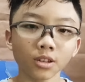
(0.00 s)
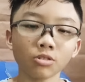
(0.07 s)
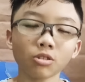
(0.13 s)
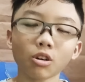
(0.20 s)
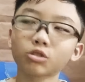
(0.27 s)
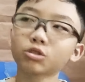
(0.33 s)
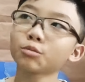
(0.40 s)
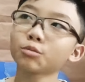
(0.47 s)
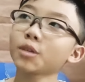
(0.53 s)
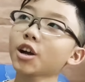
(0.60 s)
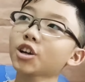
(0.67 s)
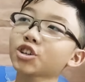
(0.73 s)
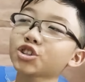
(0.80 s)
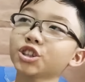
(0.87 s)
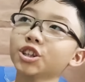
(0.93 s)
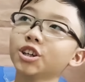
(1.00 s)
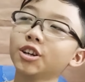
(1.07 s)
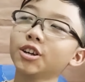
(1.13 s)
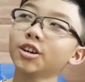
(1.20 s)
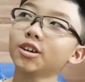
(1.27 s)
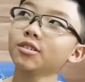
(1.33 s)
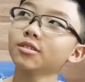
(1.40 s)
Dr.
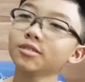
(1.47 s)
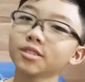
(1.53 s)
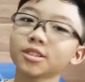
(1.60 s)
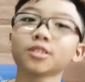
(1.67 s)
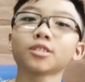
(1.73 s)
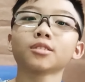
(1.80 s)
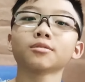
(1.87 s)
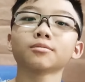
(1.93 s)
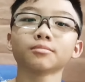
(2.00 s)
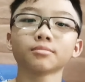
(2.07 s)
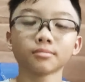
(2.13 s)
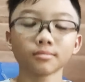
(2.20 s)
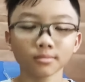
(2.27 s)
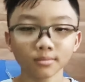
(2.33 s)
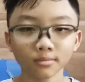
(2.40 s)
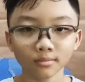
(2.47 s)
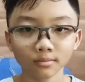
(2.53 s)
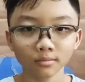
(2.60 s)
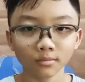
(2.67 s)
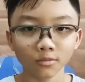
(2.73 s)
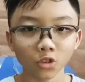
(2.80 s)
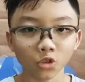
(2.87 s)
Marshall!
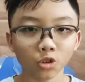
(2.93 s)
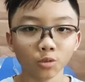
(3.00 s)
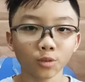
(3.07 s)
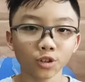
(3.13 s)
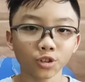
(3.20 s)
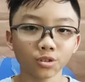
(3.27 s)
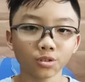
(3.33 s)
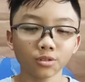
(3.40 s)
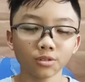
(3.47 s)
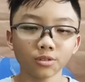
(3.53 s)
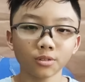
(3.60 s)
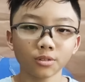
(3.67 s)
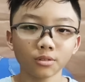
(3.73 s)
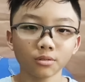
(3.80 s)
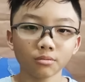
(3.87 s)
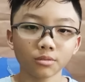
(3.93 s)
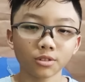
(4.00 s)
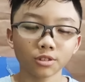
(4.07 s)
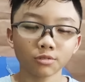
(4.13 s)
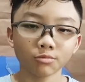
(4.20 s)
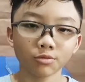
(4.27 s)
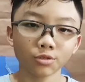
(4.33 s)
Dr. Marshall.
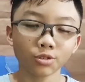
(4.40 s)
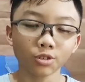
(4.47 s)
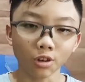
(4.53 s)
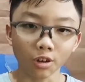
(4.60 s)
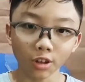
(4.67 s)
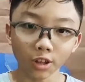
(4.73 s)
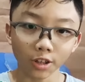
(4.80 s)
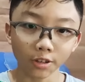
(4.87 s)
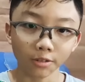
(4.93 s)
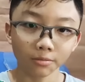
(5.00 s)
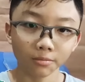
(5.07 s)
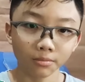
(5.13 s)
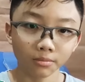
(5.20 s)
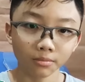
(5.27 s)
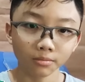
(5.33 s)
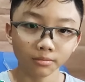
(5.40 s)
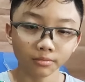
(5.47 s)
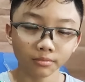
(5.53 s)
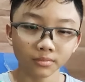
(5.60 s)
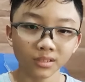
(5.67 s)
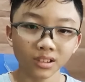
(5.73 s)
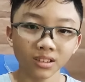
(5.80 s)
Someone's calling.
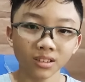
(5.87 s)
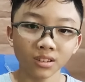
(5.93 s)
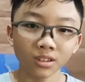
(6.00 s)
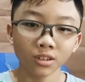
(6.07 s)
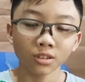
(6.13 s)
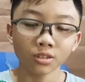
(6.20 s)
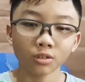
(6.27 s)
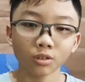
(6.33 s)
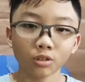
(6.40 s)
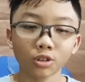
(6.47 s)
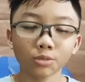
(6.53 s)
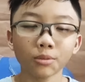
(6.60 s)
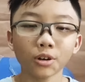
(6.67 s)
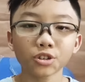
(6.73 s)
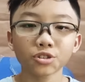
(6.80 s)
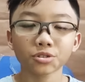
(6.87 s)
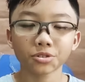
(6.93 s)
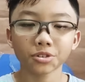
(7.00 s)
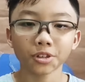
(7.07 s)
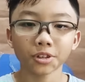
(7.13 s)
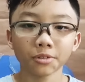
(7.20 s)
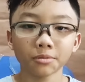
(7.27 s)
Dr. Marshall
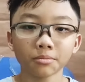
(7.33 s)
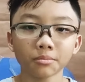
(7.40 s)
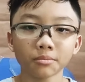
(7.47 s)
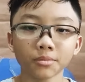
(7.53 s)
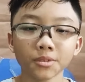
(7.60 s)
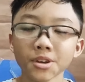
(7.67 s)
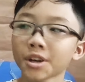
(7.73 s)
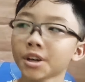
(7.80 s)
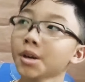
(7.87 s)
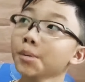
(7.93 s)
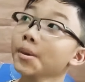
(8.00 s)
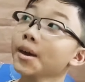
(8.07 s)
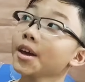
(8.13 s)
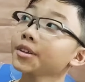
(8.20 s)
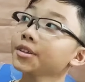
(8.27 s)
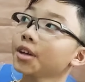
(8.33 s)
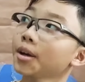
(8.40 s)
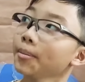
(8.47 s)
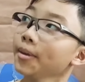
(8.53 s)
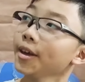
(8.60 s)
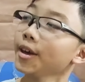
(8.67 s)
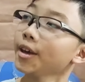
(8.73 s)
said, Come in,
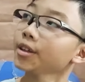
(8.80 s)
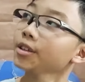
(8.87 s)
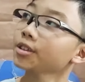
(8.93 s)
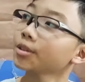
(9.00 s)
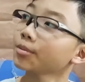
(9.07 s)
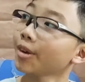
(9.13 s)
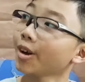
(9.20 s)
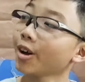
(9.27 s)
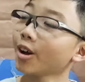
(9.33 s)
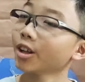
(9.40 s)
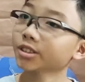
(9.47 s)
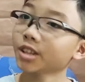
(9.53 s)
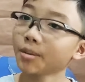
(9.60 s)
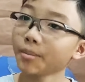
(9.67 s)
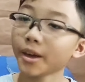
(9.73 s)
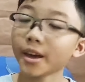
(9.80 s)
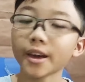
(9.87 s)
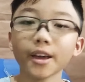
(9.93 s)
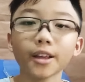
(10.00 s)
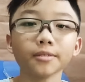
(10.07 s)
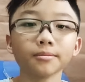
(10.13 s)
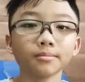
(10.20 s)
come in, come on, come
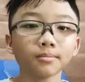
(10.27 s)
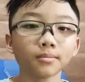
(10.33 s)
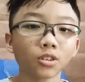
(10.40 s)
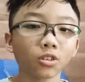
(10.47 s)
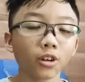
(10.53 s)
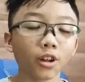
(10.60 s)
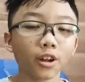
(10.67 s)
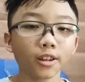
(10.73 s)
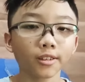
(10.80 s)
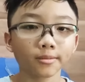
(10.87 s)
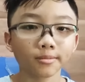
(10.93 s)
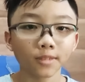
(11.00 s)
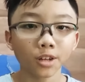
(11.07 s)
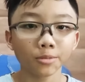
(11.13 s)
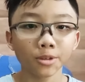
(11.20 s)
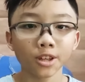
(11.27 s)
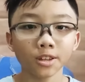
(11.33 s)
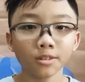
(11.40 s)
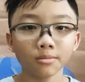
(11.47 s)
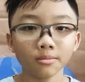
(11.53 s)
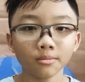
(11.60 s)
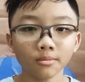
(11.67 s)
in. Where, come
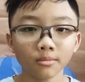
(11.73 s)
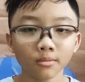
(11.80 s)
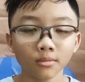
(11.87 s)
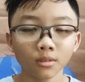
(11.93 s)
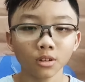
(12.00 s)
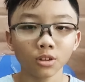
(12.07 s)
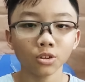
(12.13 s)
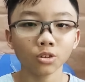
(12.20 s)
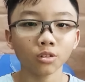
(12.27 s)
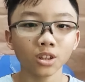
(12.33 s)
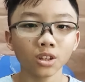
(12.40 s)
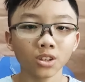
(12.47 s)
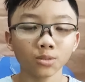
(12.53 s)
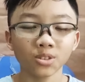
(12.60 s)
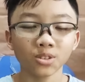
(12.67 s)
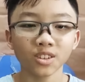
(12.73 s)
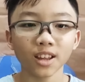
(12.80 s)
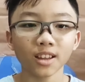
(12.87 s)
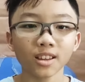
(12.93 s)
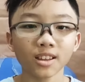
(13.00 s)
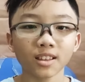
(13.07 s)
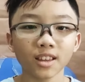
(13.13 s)
in. You don't need to be
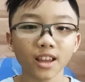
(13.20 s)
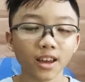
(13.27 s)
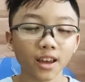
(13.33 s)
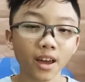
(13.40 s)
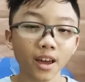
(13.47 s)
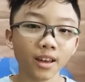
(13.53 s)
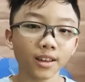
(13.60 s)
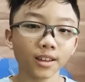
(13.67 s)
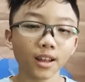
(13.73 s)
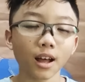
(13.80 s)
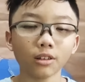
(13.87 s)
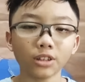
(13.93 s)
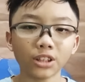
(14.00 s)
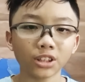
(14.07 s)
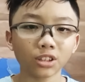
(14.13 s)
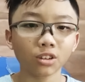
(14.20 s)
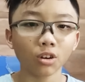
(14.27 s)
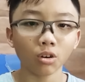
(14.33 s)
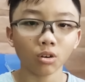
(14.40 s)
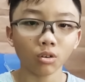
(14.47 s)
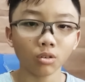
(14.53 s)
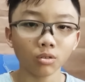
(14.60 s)
standing there out in the
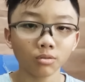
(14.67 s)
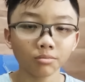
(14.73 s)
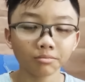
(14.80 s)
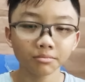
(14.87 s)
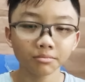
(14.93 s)
cold,